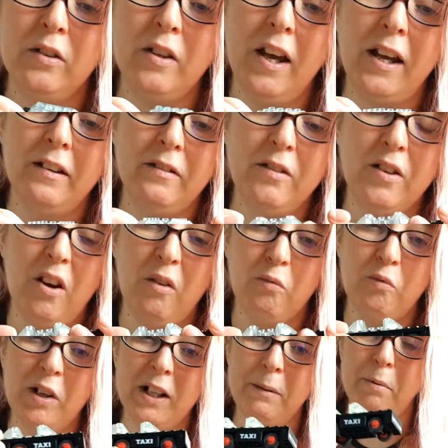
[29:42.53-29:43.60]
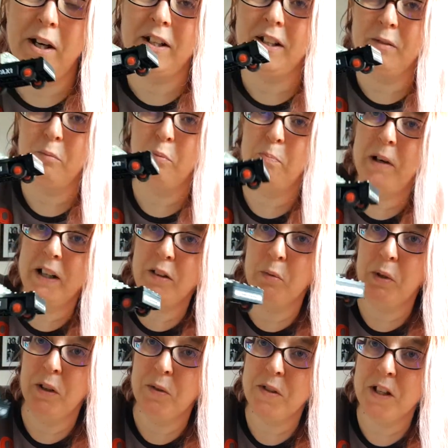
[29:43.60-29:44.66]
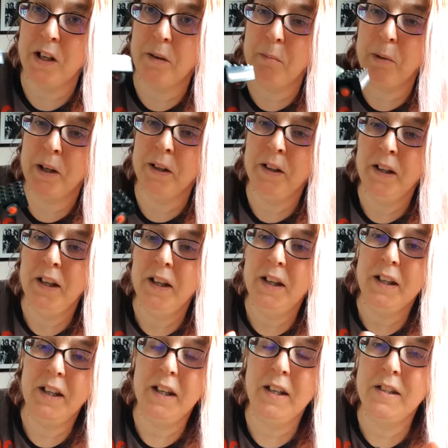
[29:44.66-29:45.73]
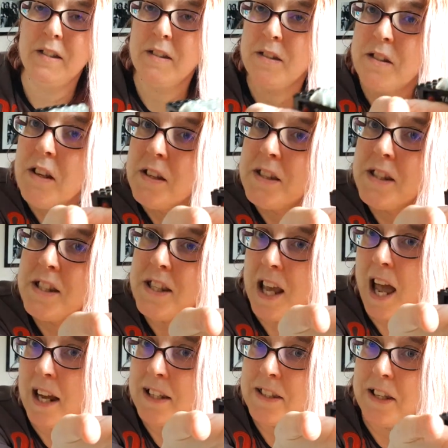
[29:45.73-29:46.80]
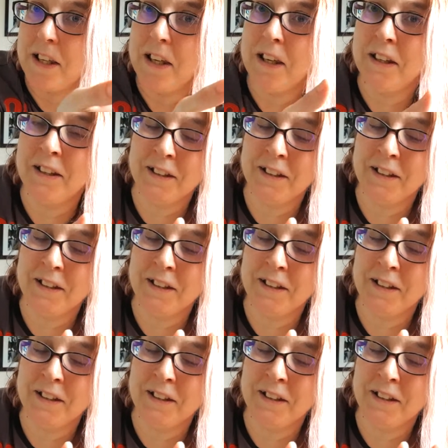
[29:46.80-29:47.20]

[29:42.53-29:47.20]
And you can't really break the wheels down, but it's just a taxi.